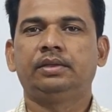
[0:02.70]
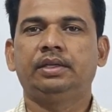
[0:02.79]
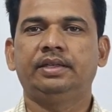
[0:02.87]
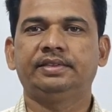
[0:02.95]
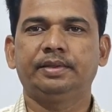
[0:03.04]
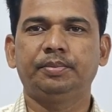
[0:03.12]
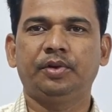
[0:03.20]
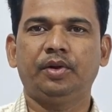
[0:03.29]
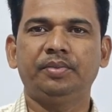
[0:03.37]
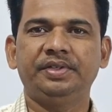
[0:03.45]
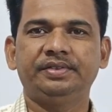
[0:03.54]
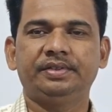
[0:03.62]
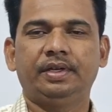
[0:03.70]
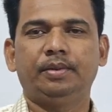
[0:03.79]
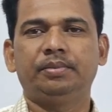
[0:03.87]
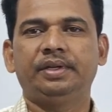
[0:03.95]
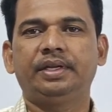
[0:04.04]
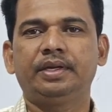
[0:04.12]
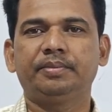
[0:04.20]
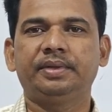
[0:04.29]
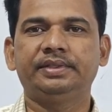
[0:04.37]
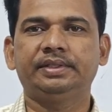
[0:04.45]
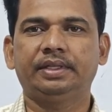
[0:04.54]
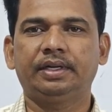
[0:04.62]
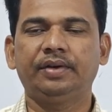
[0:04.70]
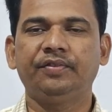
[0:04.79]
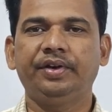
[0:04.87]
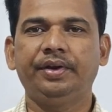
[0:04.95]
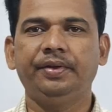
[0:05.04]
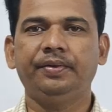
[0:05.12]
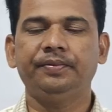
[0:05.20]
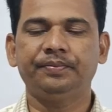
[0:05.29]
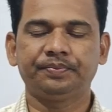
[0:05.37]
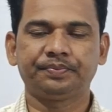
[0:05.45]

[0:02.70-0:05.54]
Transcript: As I promised, I am bringing my second video.